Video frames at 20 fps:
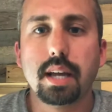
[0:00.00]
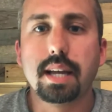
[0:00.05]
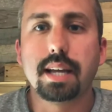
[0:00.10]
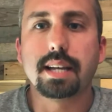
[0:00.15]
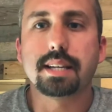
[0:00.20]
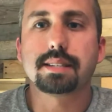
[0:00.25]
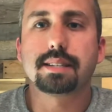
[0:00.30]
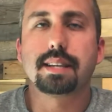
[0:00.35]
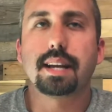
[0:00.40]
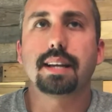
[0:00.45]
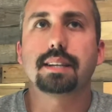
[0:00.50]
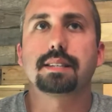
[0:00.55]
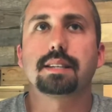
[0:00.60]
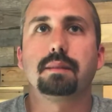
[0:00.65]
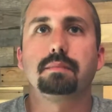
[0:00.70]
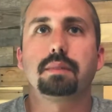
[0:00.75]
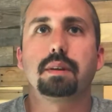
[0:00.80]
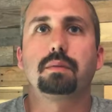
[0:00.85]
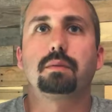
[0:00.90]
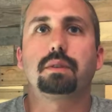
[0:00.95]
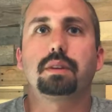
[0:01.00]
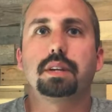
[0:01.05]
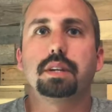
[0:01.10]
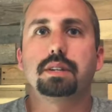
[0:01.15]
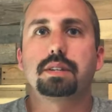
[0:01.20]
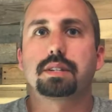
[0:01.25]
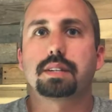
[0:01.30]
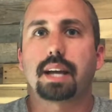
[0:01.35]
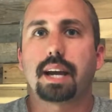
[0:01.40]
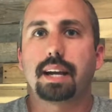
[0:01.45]
It's not something where
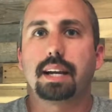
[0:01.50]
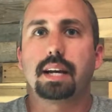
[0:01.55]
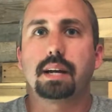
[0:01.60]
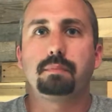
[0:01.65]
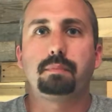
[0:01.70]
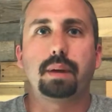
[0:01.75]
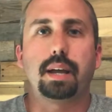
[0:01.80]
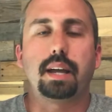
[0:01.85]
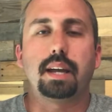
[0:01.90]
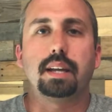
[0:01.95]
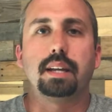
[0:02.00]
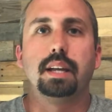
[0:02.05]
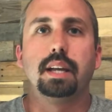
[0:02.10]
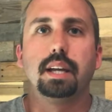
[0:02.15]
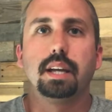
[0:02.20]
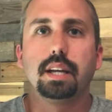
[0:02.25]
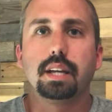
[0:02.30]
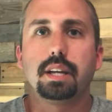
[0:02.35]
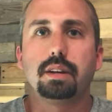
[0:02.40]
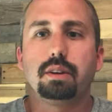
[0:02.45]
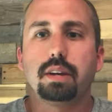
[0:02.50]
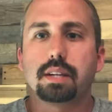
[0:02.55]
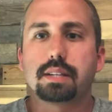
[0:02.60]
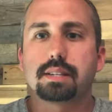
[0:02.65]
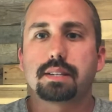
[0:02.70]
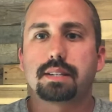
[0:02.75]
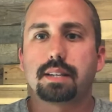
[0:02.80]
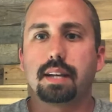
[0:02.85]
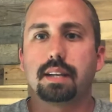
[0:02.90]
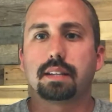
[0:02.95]
you sign up and you get
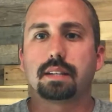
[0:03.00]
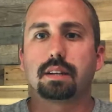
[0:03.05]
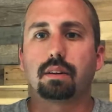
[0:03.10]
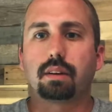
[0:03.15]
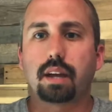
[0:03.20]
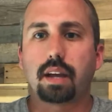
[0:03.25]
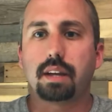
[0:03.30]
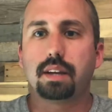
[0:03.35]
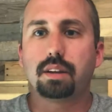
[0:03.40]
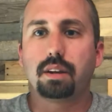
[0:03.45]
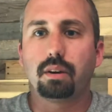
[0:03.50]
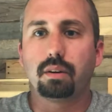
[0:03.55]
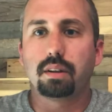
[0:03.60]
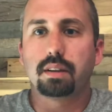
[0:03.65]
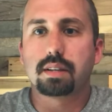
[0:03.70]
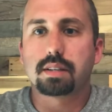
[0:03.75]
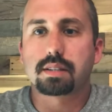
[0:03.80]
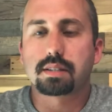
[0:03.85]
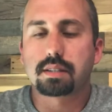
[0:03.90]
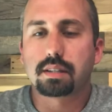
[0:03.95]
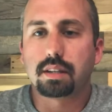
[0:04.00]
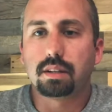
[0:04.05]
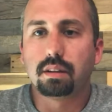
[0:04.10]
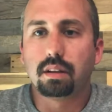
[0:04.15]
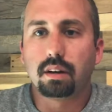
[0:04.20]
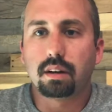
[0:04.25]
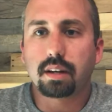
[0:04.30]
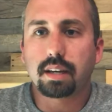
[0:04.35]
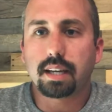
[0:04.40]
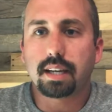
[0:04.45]
sent, okay, you go to this, you
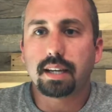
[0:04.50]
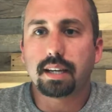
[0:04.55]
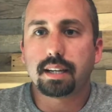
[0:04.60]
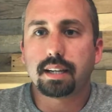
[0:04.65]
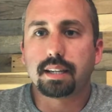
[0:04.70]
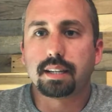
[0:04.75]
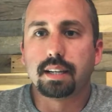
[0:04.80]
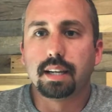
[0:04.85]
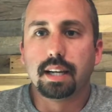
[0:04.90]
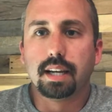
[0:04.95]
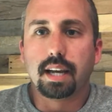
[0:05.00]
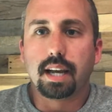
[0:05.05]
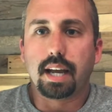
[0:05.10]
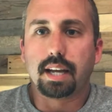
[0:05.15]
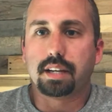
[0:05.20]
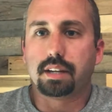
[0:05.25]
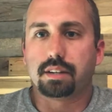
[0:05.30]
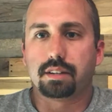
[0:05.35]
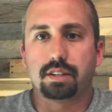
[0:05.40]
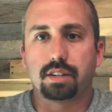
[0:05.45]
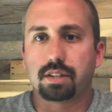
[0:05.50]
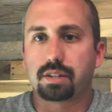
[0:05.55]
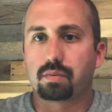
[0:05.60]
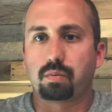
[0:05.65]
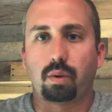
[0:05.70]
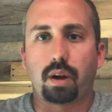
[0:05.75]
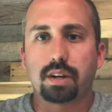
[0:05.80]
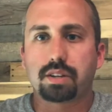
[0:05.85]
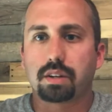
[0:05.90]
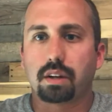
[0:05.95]
log in and you
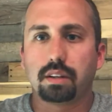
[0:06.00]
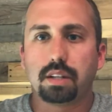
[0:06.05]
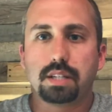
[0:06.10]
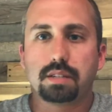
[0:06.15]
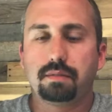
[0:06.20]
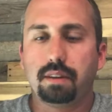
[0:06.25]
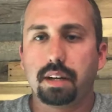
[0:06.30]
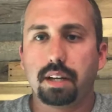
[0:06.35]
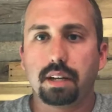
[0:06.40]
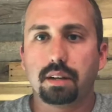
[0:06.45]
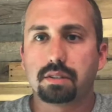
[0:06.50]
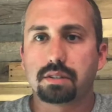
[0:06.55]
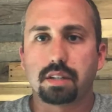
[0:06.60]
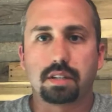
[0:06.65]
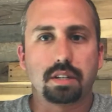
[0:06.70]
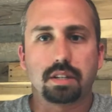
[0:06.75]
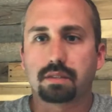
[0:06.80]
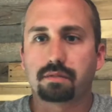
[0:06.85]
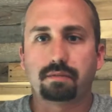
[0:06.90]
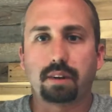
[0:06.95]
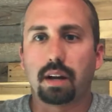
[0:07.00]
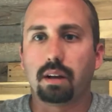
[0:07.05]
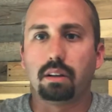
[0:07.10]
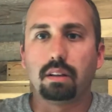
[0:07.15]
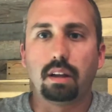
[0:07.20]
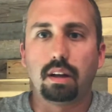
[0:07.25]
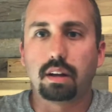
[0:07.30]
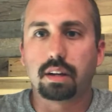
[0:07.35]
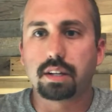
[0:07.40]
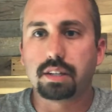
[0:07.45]
just watch all these videos and you just
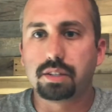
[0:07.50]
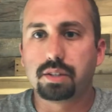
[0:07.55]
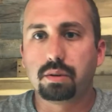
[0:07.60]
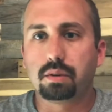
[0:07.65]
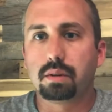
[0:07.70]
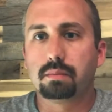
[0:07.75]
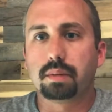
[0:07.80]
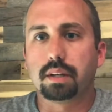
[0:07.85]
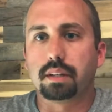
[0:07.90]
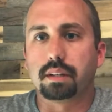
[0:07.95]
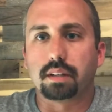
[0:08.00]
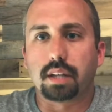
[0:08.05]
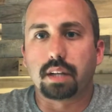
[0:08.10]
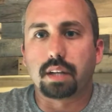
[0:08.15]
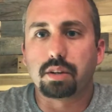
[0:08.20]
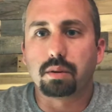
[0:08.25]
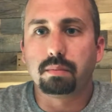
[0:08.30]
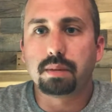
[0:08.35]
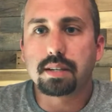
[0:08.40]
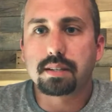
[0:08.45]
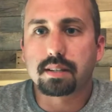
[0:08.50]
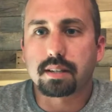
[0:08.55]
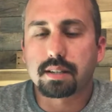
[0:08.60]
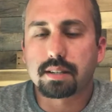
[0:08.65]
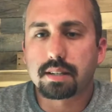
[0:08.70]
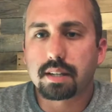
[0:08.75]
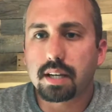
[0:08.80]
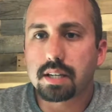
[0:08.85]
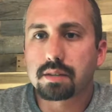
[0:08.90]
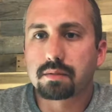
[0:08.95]
follow along and do them and you'll be
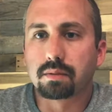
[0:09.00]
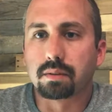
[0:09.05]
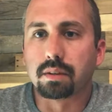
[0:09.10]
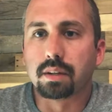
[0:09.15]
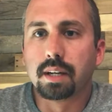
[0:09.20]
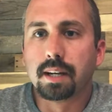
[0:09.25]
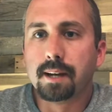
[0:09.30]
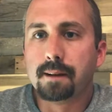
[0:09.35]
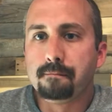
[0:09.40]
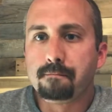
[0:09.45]
successful.